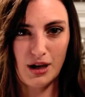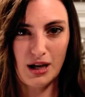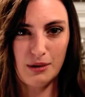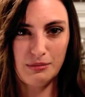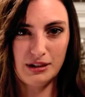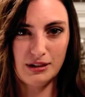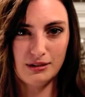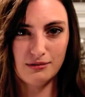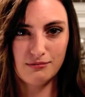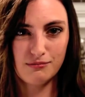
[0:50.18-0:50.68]

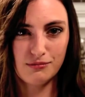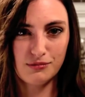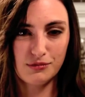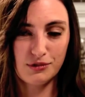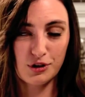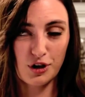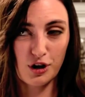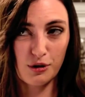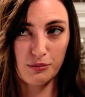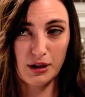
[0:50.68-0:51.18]
Maybe
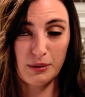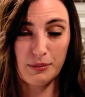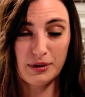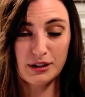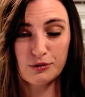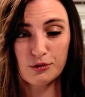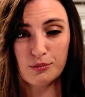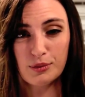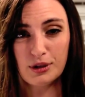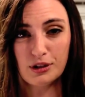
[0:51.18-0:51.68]
term
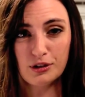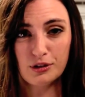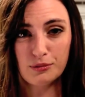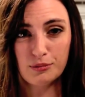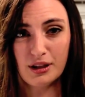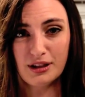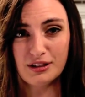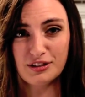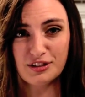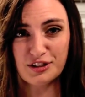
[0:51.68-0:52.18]
limits would be a good
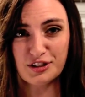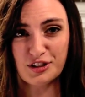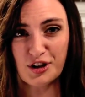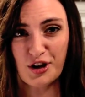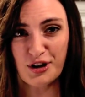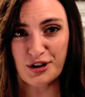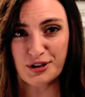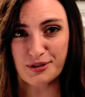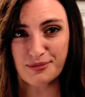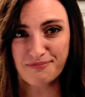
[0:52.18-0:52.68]
place to
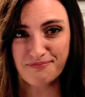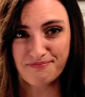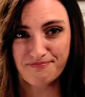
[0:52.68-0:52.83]
start.